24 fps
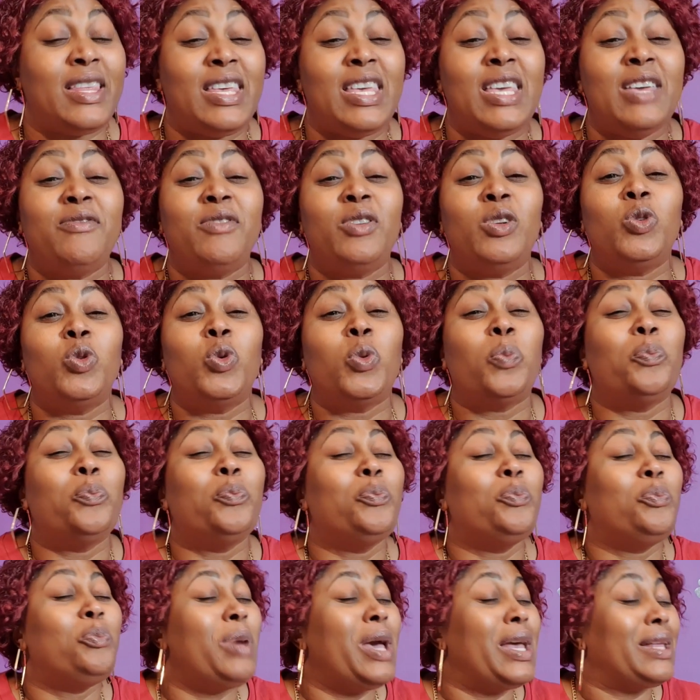even look
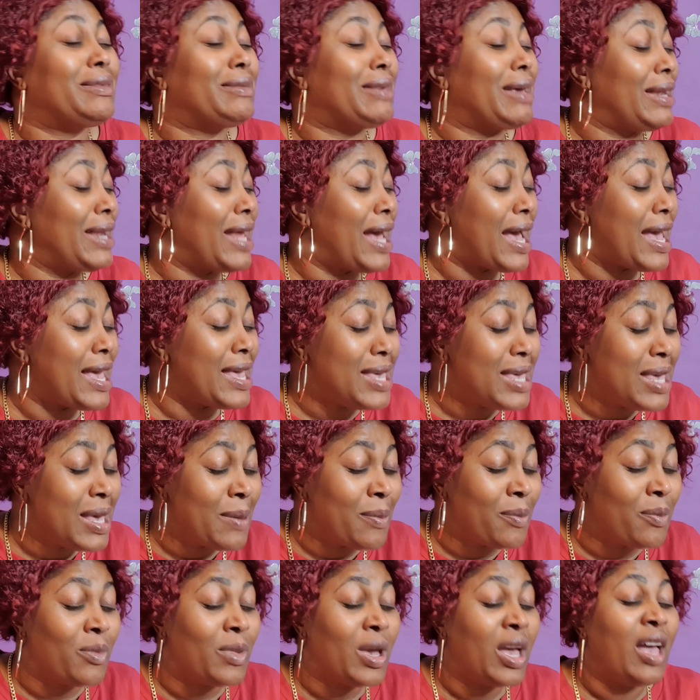better than
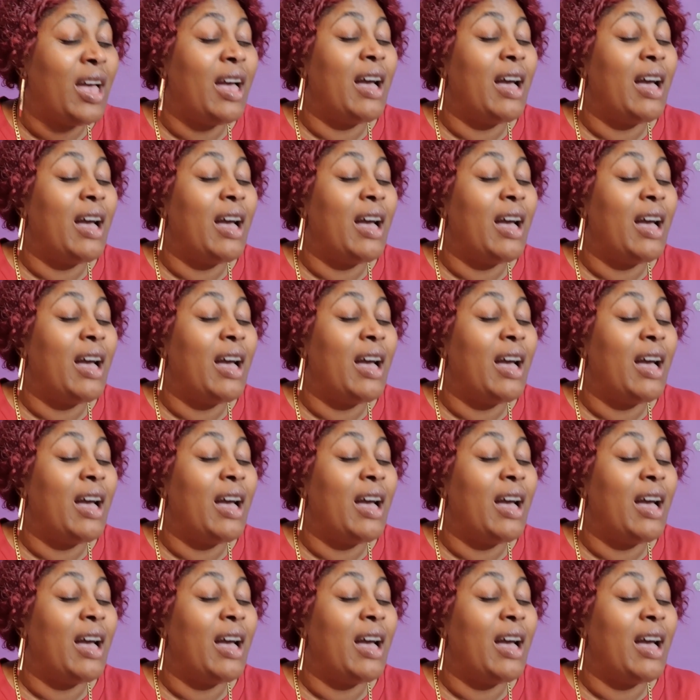him,